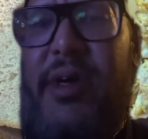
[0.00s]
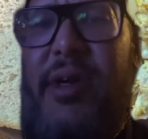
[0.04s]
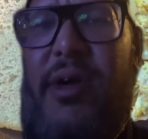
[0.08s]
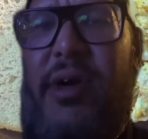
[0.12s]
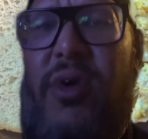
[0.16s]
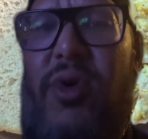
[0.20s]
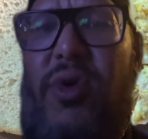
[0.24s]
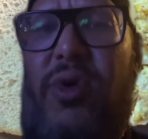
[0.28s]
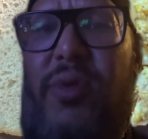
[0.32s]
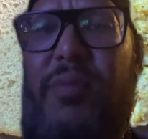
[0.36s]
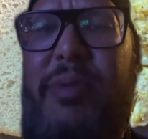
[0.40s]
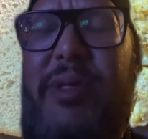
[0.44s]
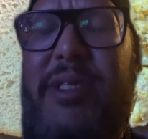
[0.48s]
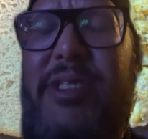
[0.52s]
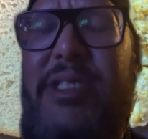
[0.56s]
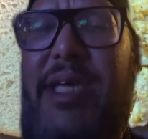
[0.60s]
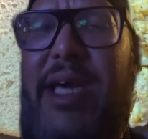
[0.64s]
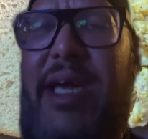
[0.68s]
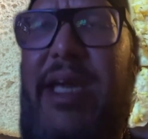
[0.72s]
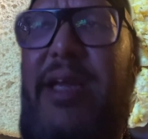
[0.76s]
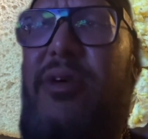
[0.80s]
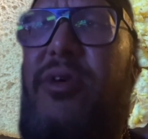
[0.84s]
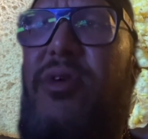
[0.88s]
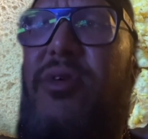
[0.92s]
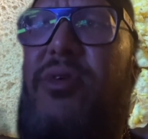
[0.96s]
whole
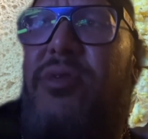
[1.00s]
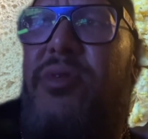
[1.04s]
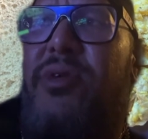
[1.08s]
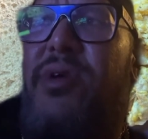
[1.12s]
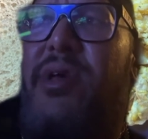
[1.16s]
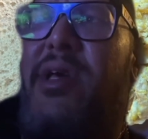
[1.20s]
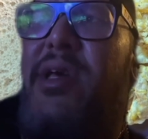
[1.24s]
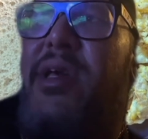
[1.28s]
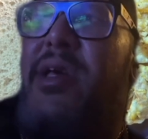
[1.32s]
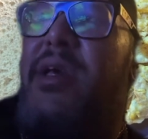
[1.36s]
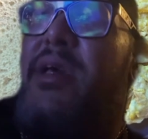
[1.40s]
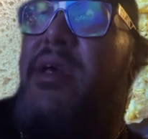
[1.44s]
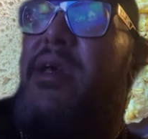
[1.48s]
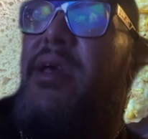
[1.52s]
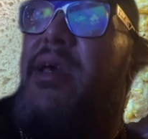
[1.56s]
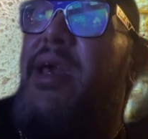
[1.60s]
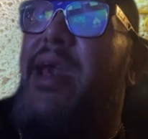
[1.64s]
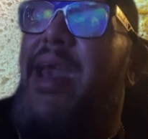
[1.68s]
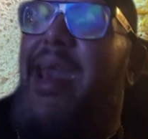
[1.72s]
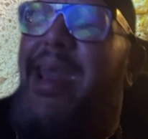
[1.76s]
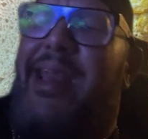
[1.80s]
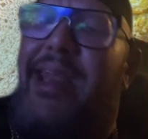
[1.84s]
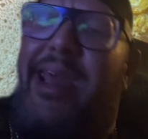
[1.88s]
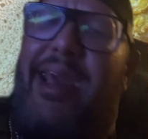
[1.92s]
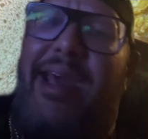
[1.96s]
potato.
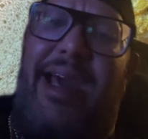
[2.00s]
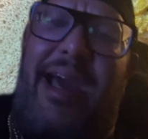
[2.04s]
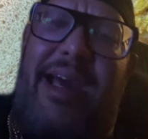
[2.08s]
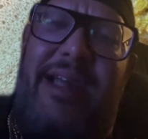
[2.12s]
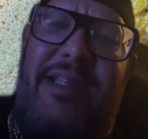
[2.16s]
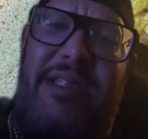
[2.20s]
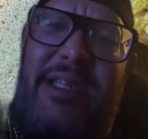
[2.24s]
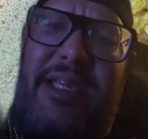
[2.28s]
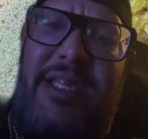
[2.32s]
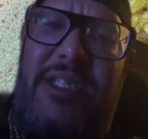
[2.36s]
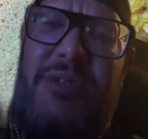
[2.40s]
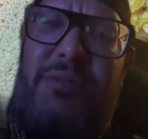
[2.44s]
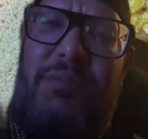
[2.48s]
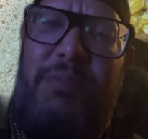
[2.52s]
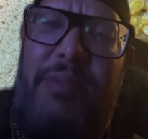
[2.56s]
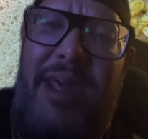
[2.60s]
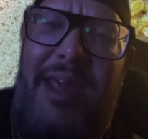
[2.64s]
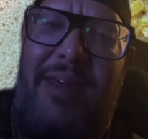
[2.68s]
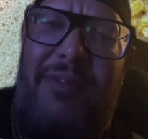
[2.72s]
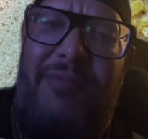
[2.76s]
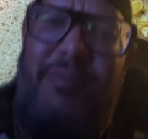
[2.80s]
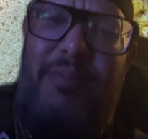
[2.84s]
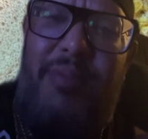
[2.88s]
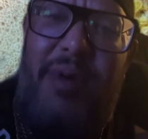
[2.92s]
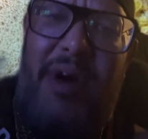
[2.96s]
And they got these
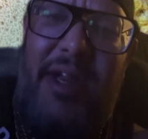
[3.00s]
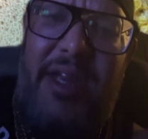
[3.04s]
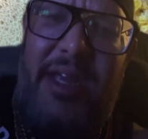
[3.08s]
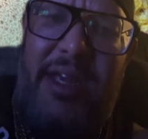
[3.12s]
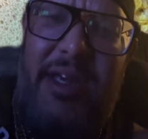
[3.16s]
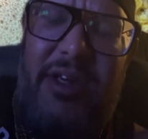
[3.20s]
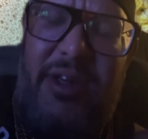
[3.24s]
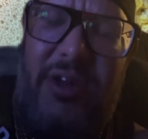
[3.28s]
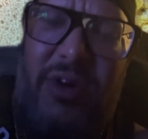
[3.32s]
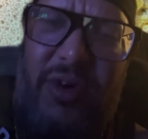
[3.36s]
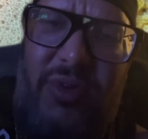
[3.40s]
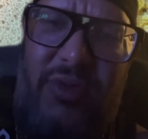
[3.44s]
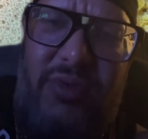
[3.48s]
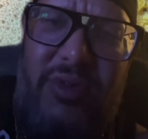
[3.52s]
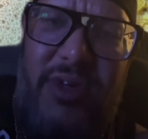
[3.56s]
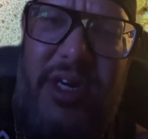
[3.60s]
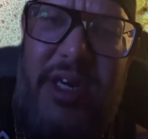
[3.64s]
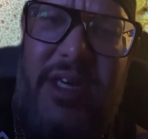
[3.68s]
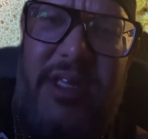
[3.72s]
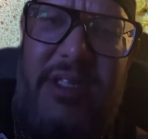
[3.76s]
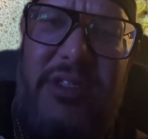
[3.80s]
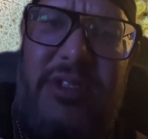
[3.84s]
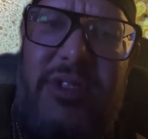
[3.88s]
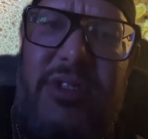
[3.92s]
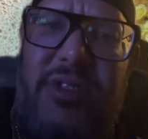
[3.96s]
beef budding cold
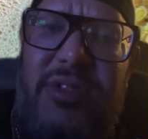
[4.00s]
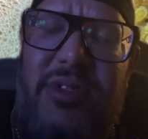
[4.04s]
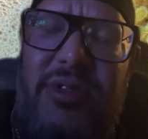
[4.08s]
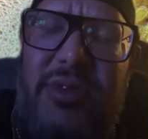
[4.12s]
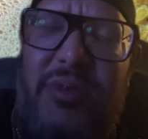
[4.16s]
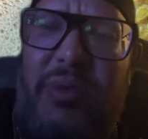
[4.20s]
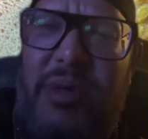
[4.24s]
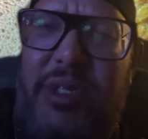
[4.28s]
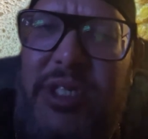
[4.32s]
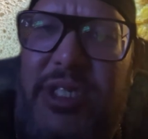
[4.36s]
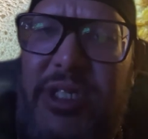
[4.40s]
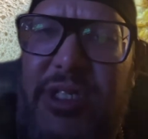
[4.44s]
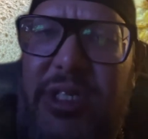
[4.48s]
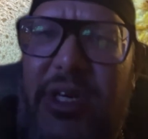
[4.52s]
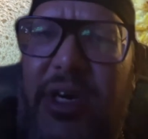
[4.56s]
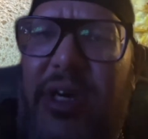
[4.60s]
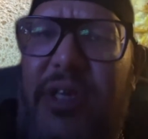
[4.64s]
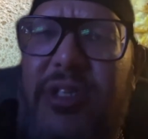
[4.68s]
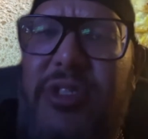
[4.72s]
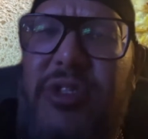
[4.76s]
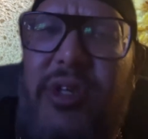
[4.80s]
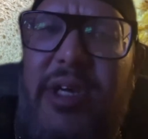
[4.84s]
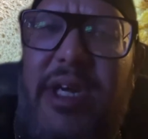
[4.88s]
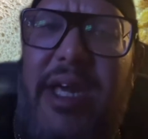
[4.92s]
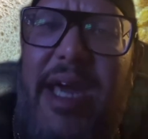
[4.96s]
cuts, which is
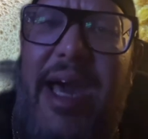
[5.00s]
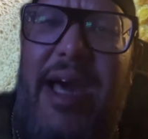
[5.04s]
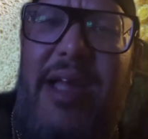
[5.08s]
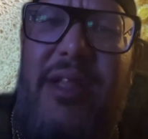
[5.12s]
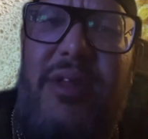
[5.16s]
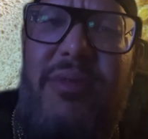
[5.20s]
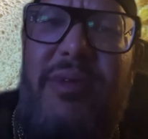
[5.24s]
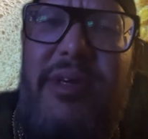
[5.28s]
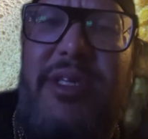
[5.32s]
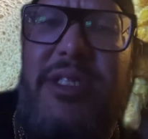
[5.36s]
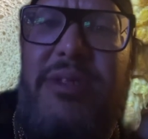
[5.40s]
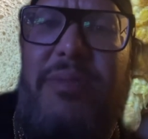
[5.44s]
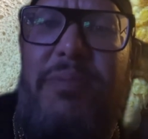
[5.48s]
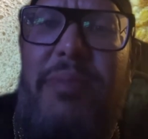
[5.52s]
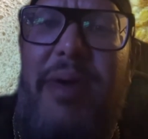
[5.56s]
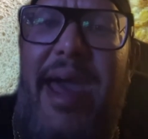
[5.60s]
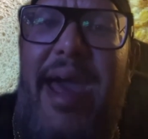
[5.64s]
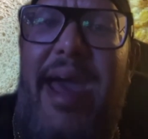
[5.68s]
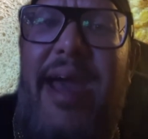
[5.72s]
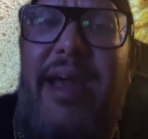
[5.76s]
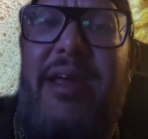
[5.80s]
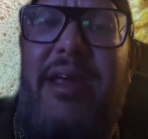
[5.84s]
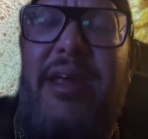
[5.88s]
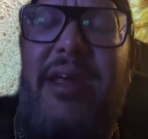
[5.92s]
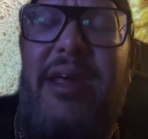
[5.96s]
100 calories a
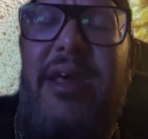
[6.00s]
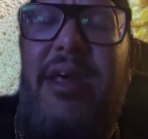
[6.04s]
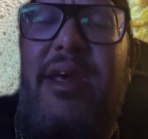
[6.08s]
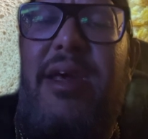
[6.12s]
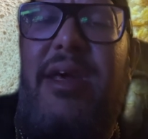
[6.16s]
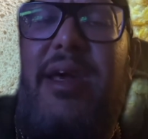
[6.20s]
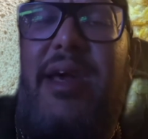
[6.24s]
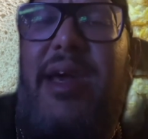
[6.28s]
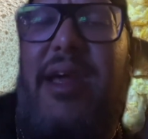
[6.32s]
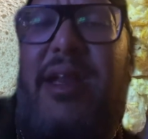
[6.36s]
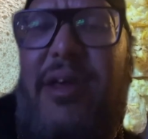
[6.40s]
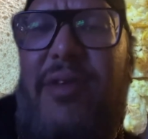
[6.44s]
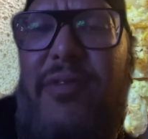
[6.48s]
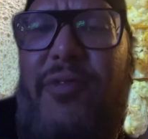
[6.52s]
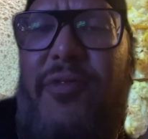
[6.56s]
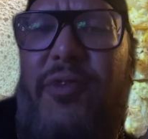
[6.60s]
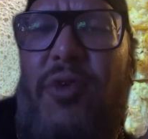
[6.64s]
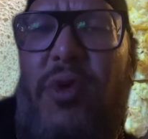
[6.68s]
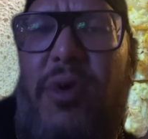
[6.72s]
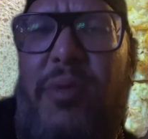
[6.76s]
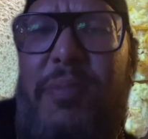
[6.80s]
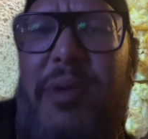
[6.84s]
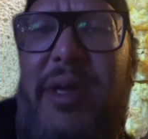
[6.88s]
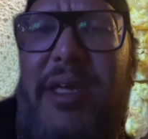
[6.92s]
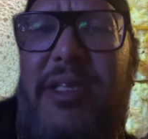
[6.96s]
pack. And then
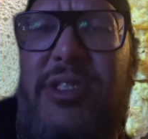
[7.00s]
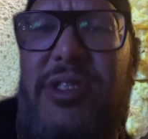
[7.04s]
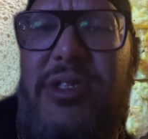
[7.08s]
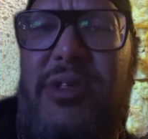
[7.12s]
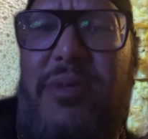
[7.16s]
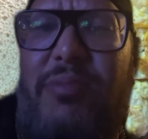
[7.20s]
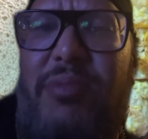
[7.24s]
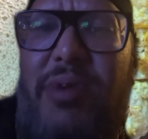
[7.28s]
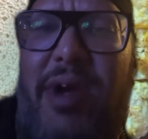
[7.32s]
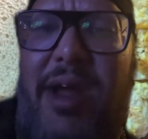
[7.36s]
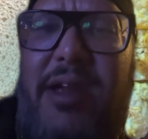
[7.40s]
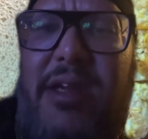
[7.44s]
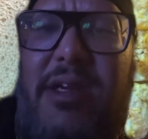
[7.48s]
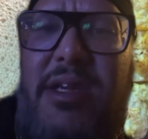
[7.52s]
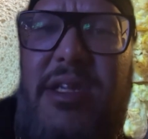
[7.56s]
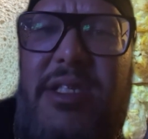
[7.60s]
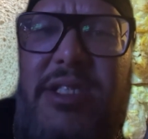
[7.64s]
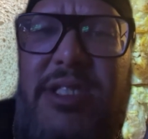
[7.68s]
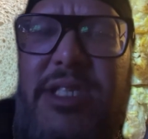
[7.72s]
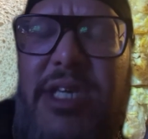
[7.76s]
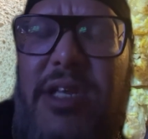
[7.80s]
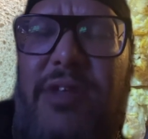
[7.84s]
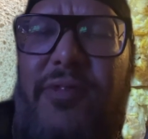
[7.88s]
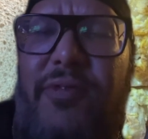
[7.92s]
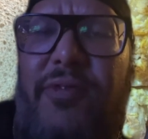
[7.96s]
4 pieces of bread of the
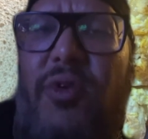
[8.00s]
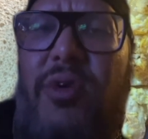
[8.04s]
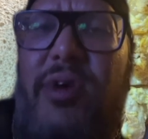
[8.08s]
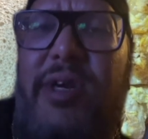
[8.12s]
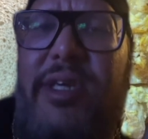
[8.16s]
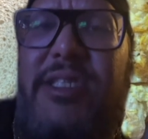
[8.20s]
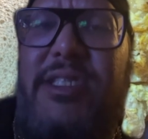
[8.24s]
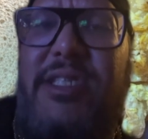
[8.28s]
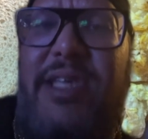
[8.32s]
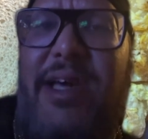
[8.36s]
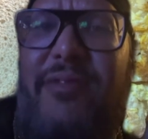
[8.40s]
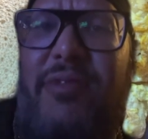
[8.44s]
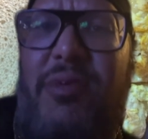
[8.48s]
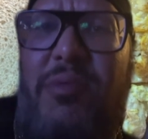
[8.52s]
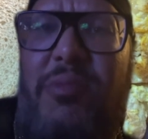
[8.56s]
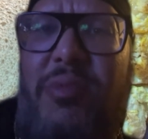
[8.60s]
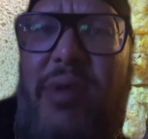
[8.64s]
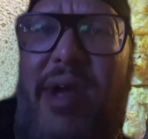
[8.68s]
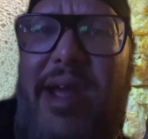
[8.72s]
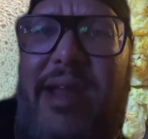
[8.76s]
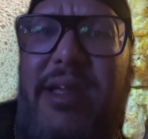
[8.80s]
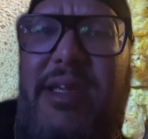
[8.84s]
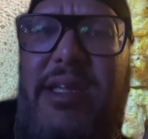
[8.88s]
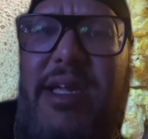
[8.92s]
647 bread that